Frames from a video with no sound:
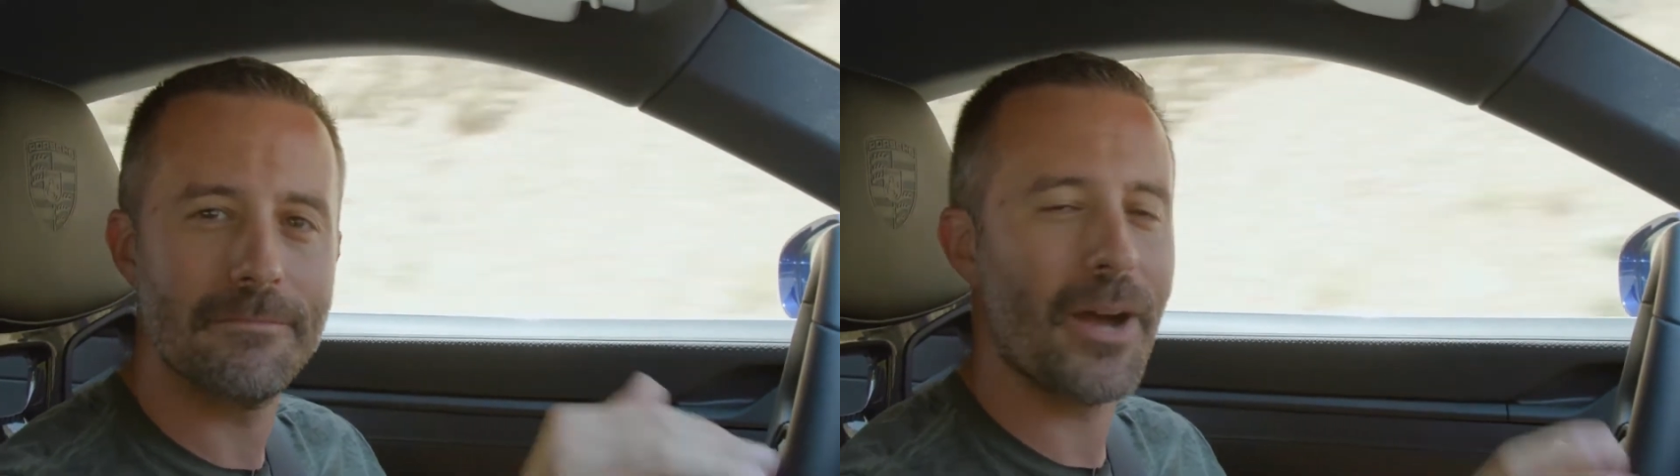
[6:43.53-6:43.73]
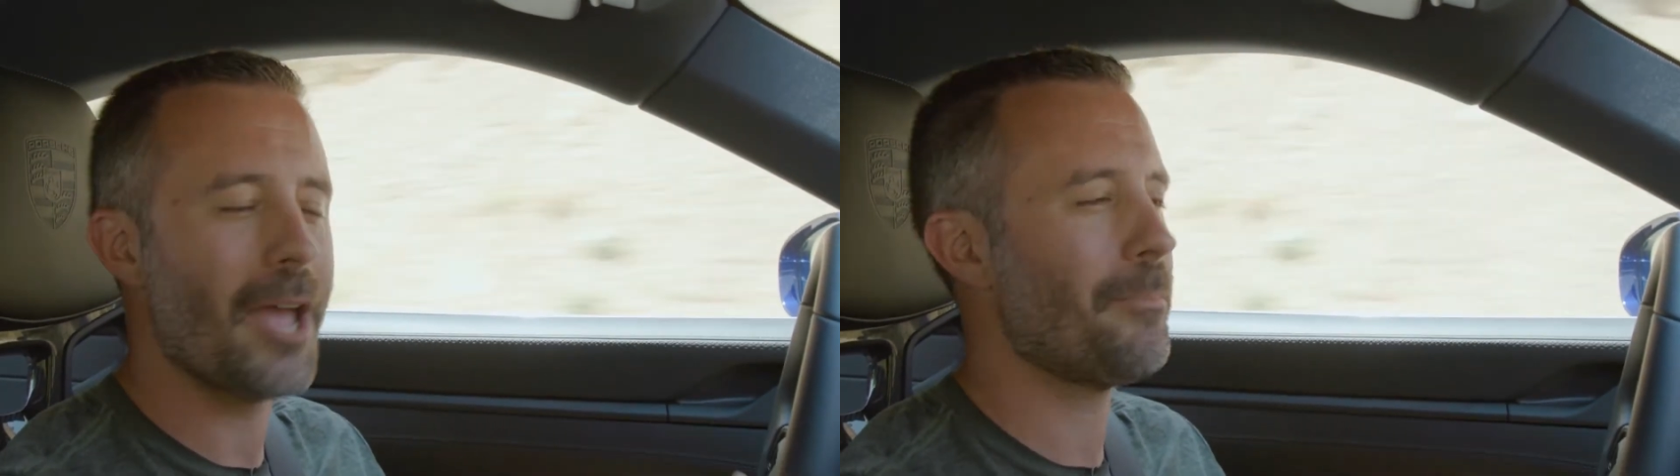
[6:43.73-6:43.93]

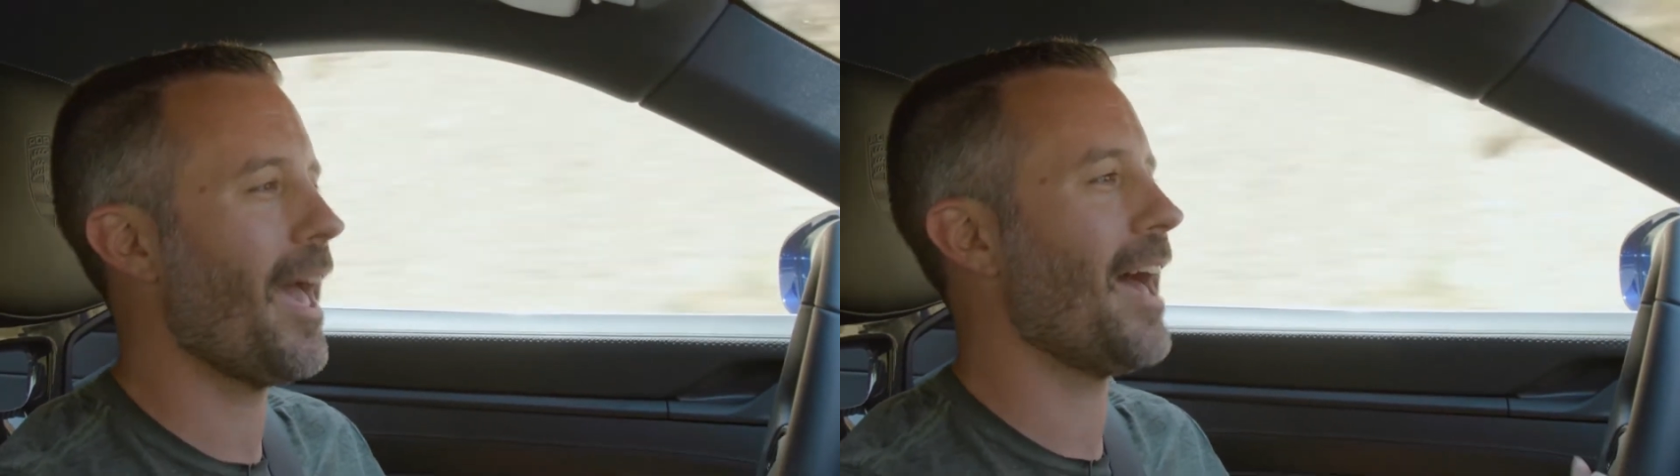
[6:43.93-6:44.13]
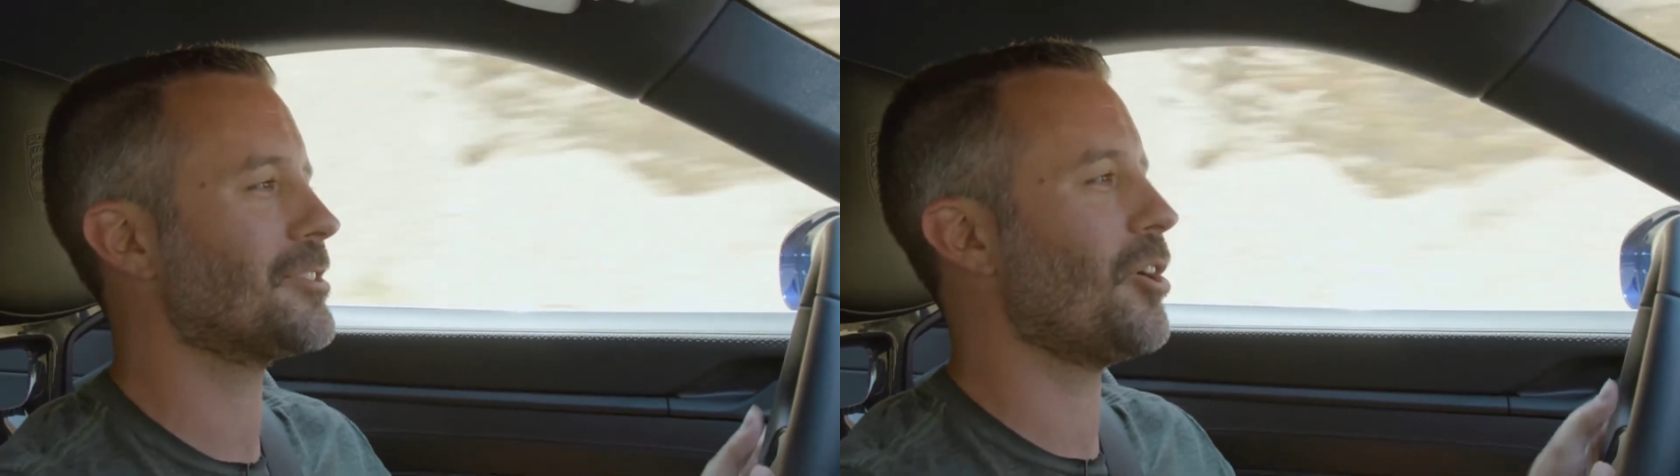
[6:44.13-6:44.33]

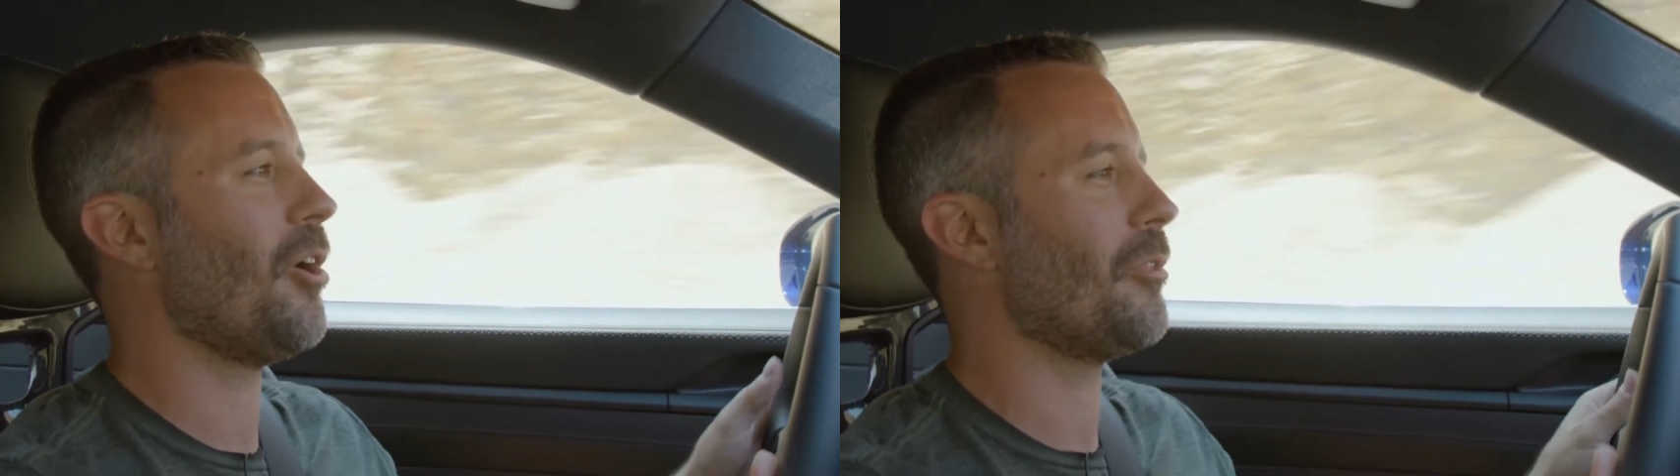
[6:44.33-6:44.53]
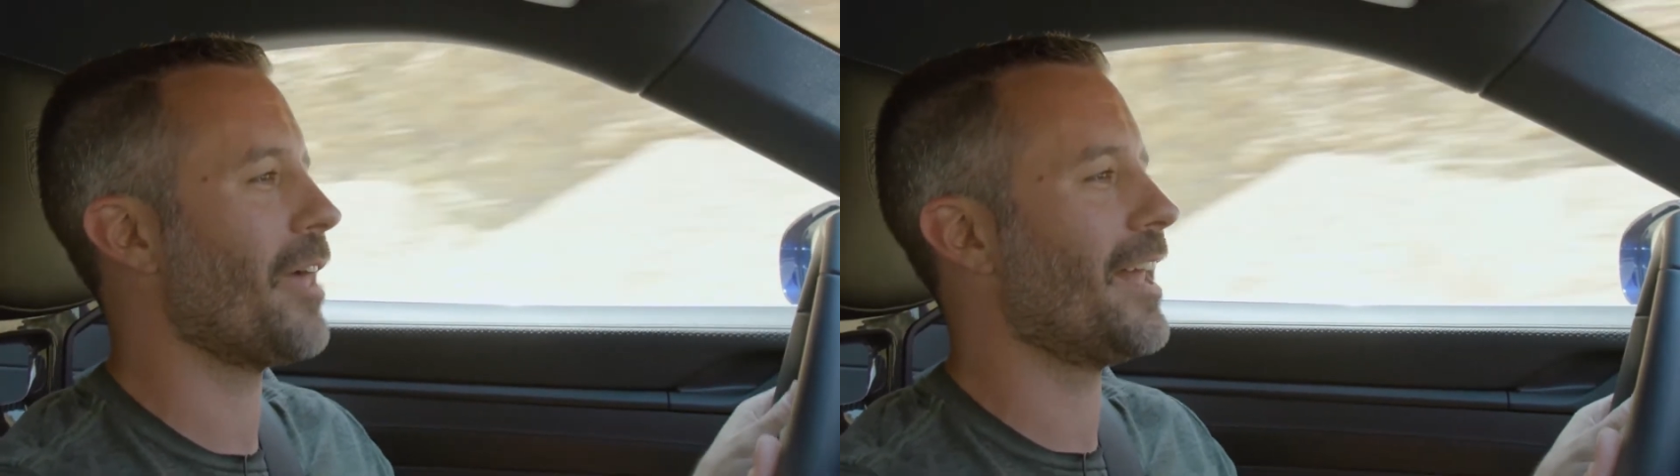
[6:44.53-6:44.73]
bypass
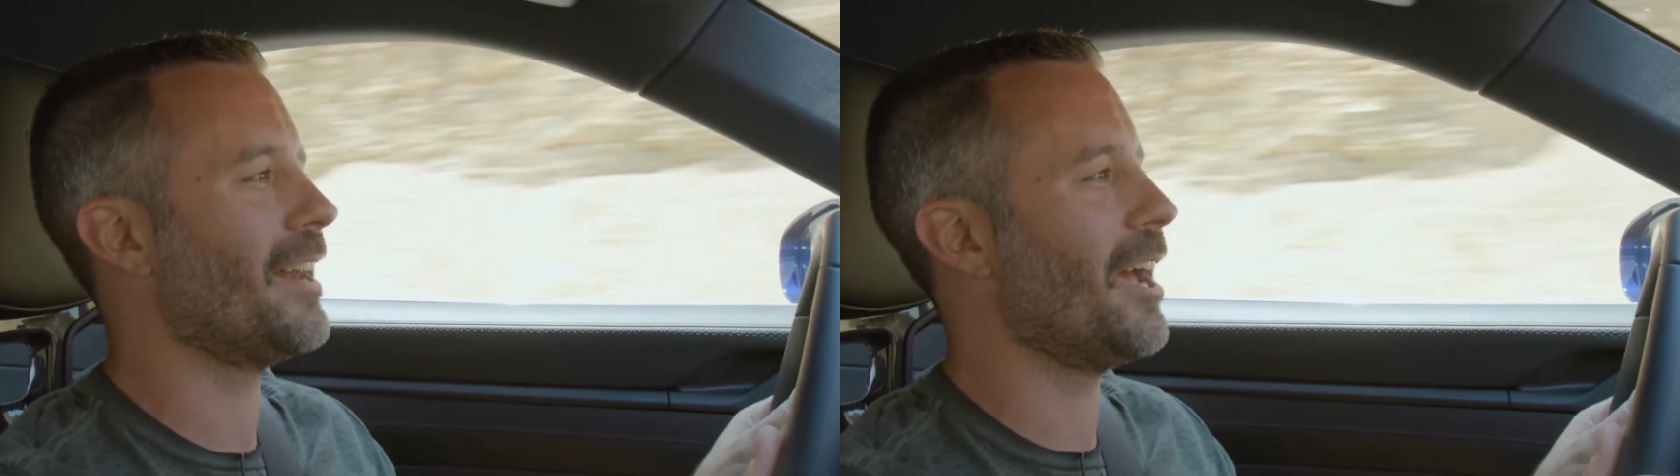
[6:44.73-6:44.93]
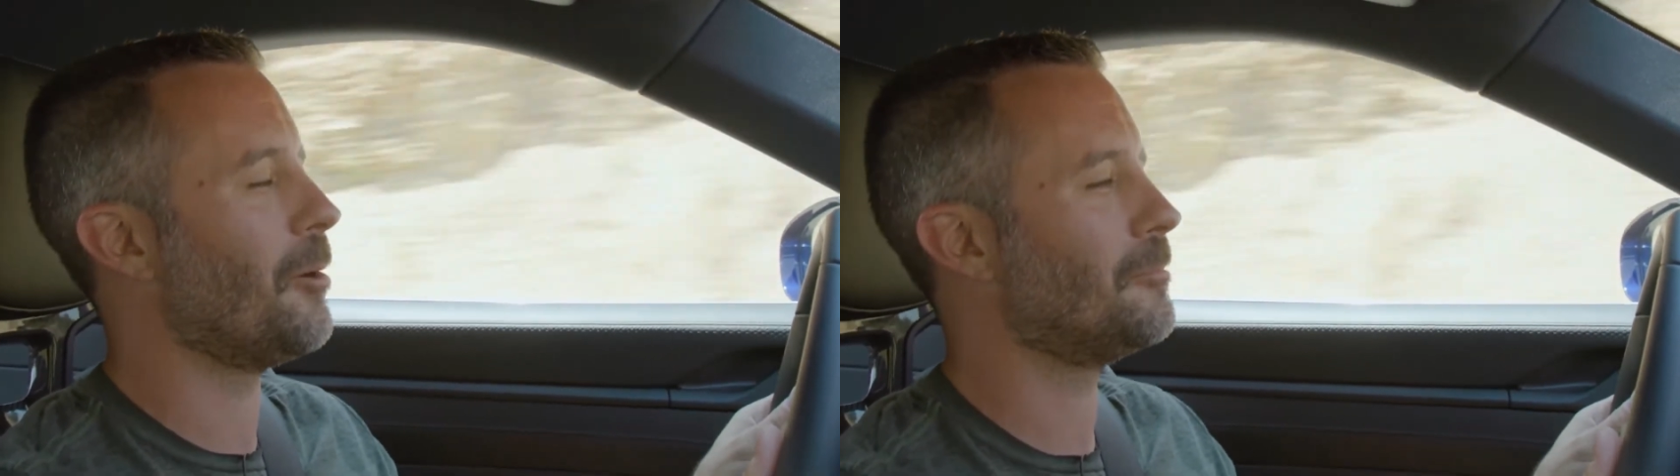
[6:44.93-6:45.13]
all that now.